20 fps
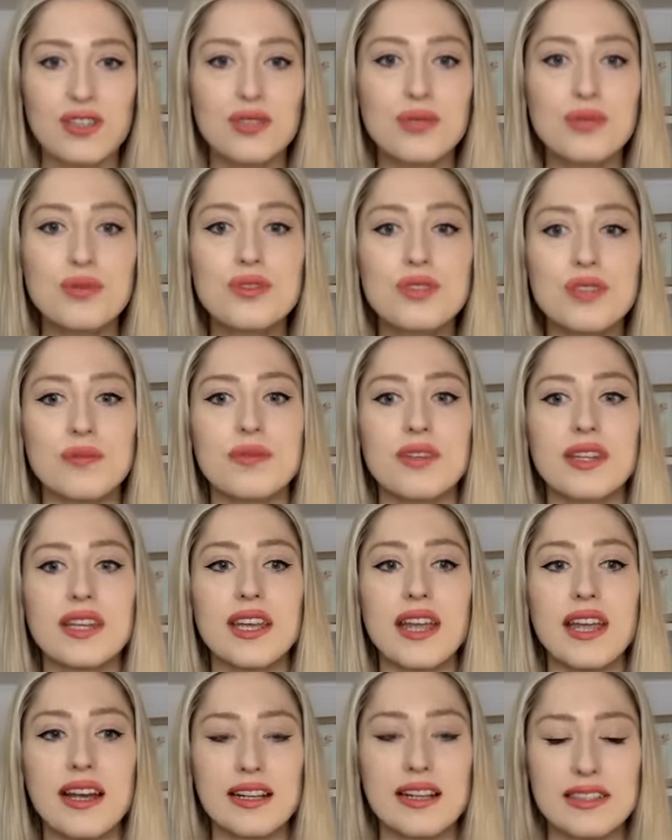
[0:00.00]
Do
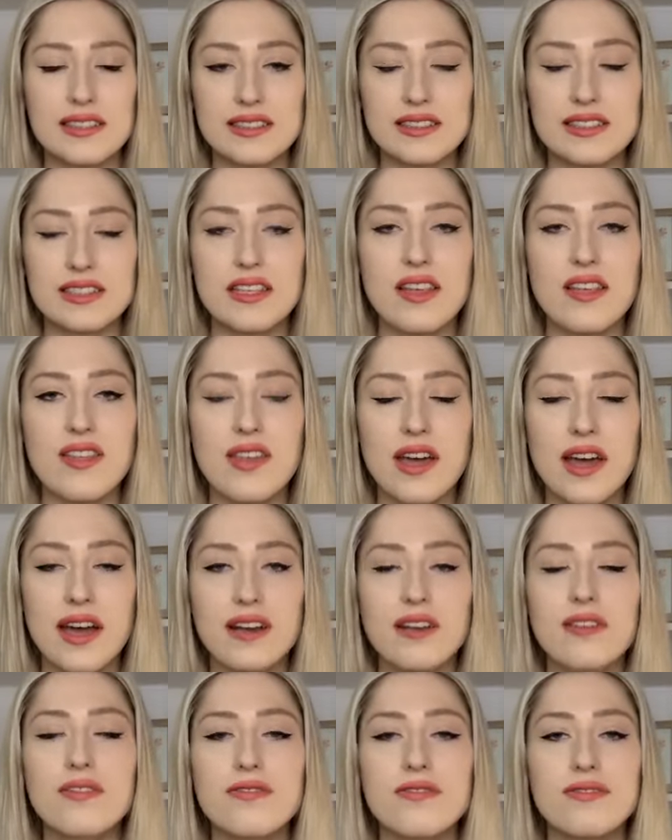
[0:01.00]
something else
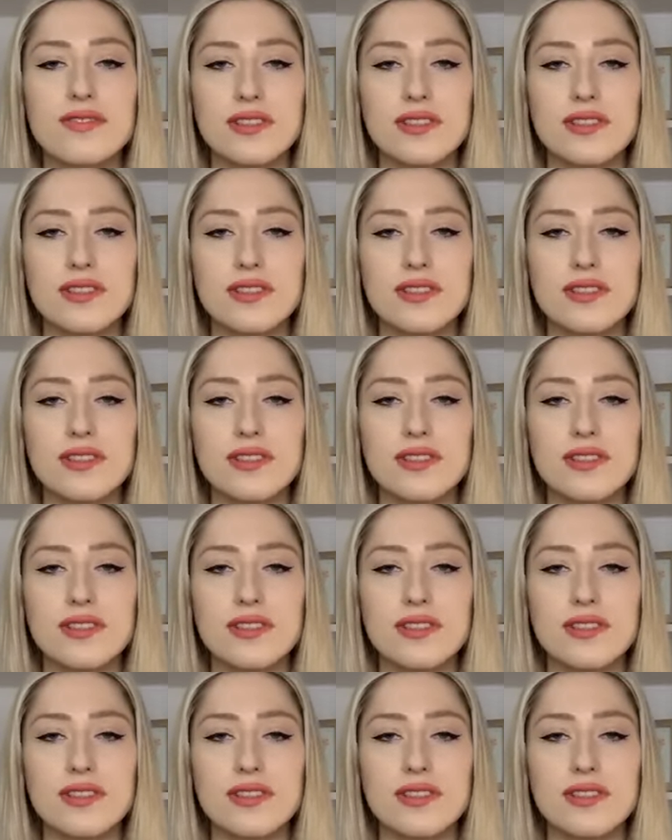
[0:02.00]
that